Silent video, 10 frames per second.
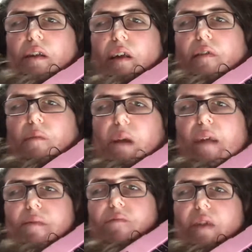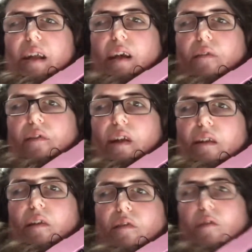some gaming videos and
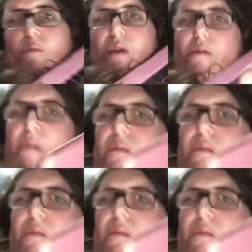also Build-A-Bear